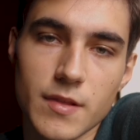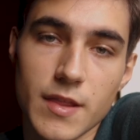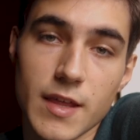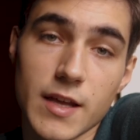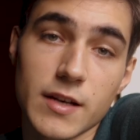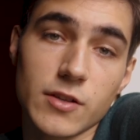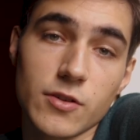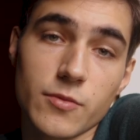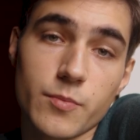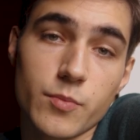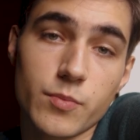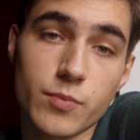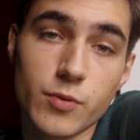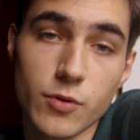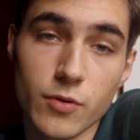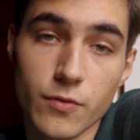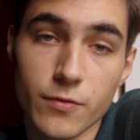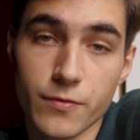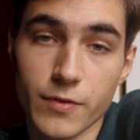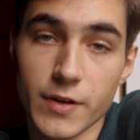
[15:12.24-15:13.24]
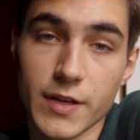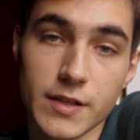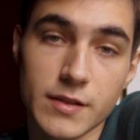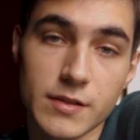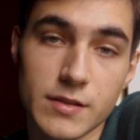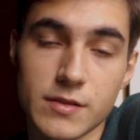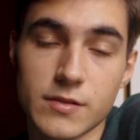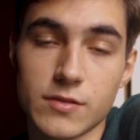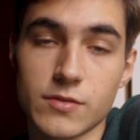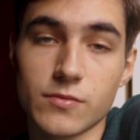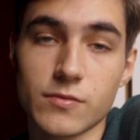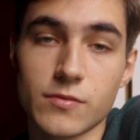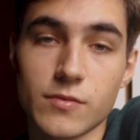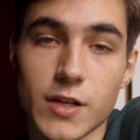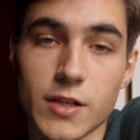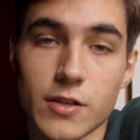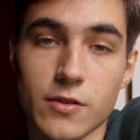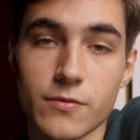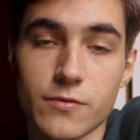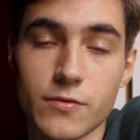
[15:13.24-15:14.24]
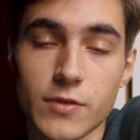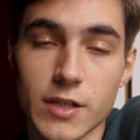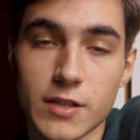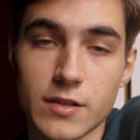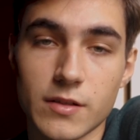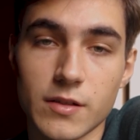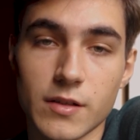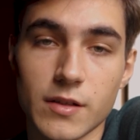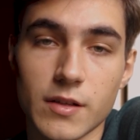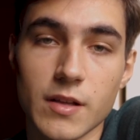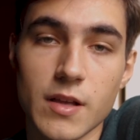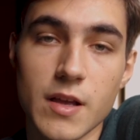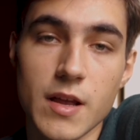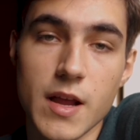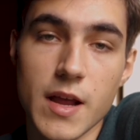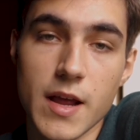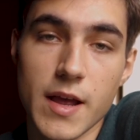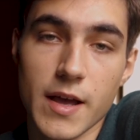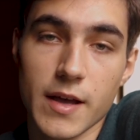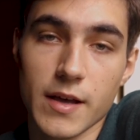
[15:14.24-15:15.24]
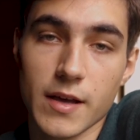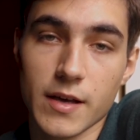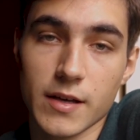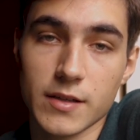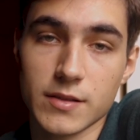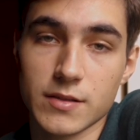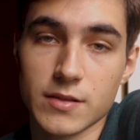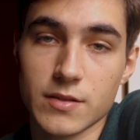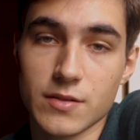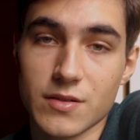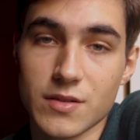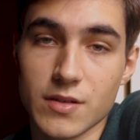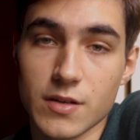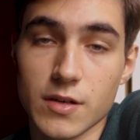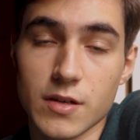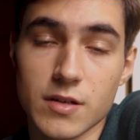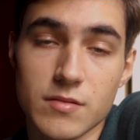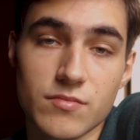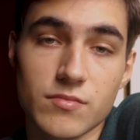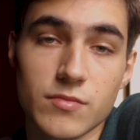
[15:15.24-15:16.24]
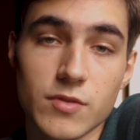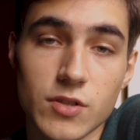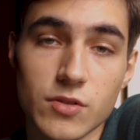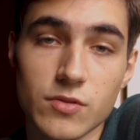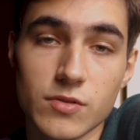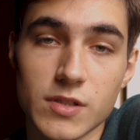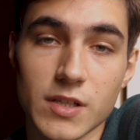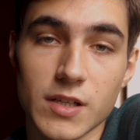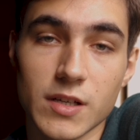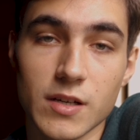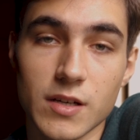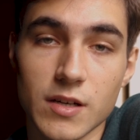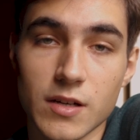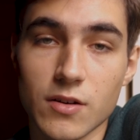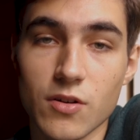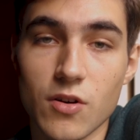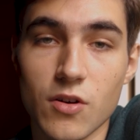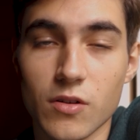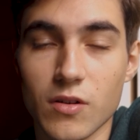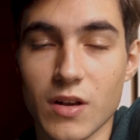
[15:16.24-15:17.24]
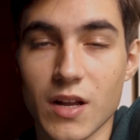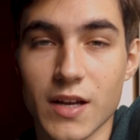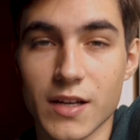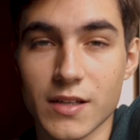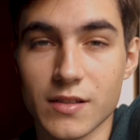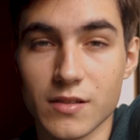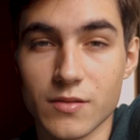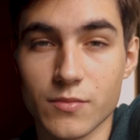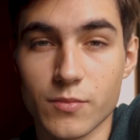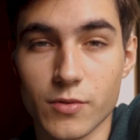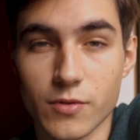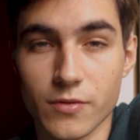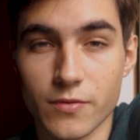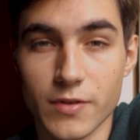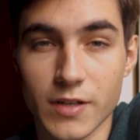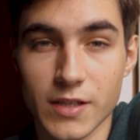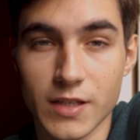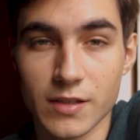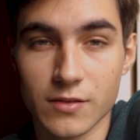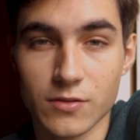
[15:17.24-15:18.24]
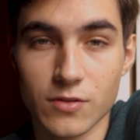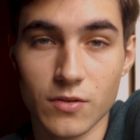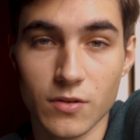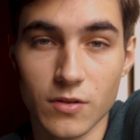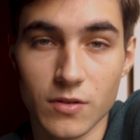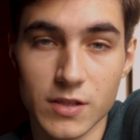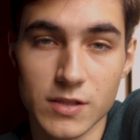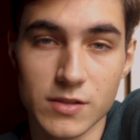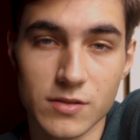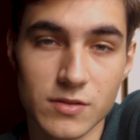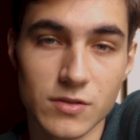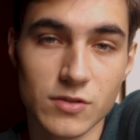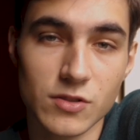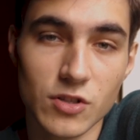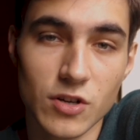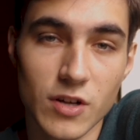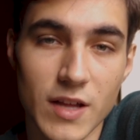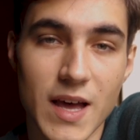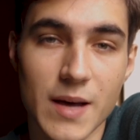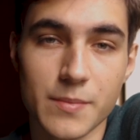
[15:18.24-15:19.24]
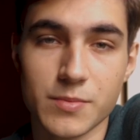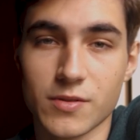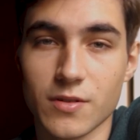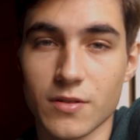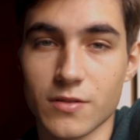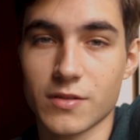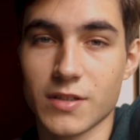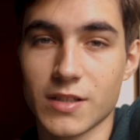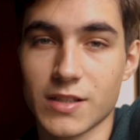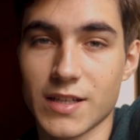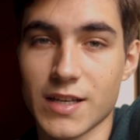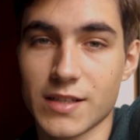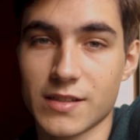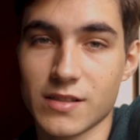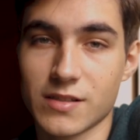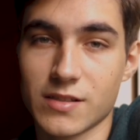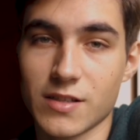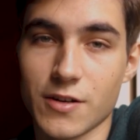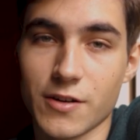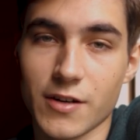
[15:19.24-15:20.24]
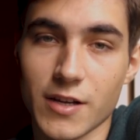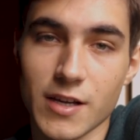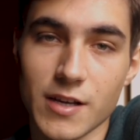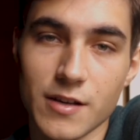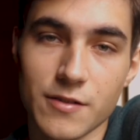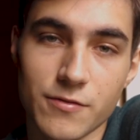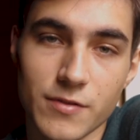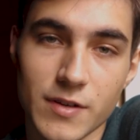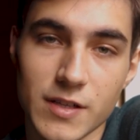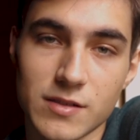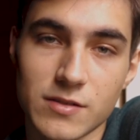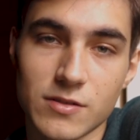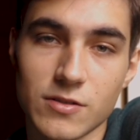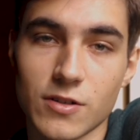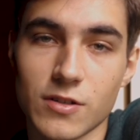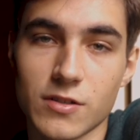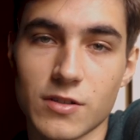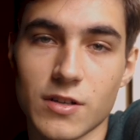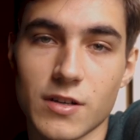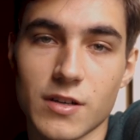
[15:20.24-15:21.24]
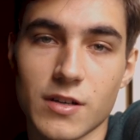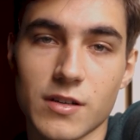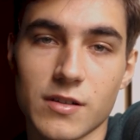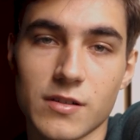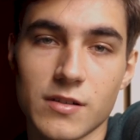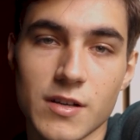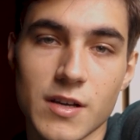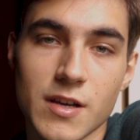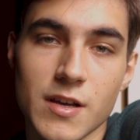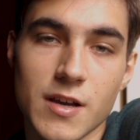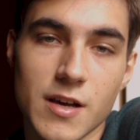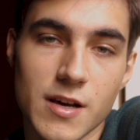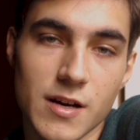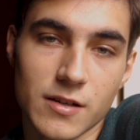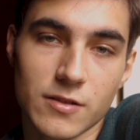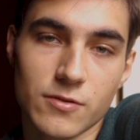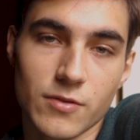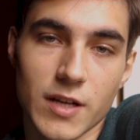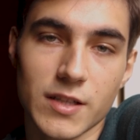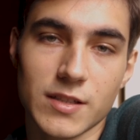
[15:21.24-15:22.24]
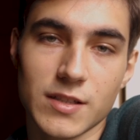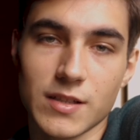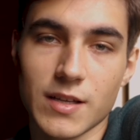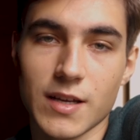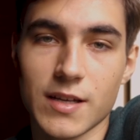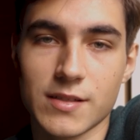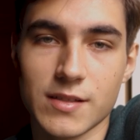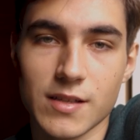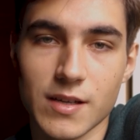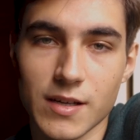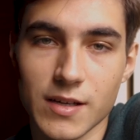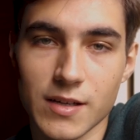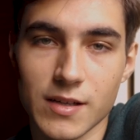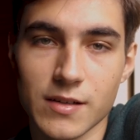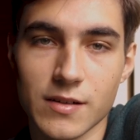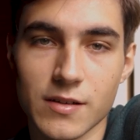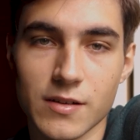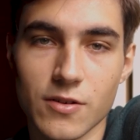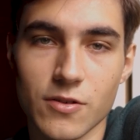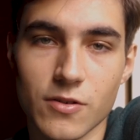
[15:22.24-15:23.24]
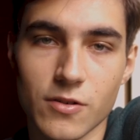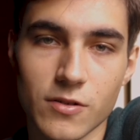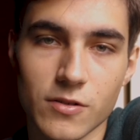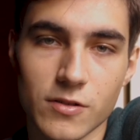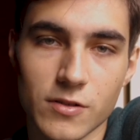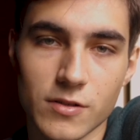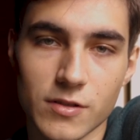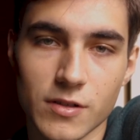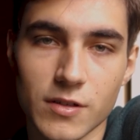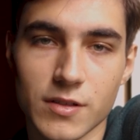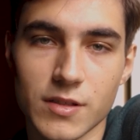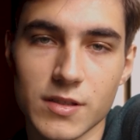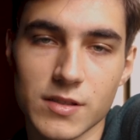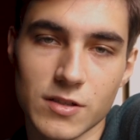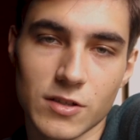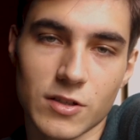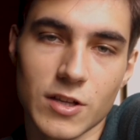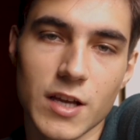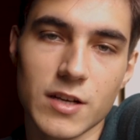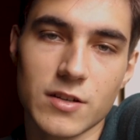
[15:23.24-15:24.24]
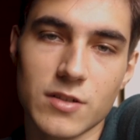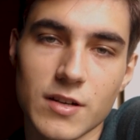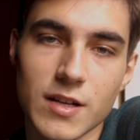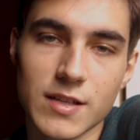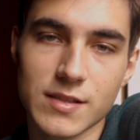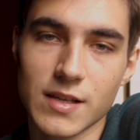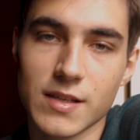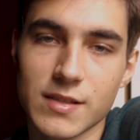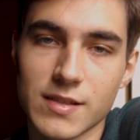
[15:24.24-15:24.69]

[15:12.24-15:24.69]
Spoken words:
then you proofread what you've written, and using an online proofreading tool is not absolutely necessary if it's not a graded essay or a dissertation, as I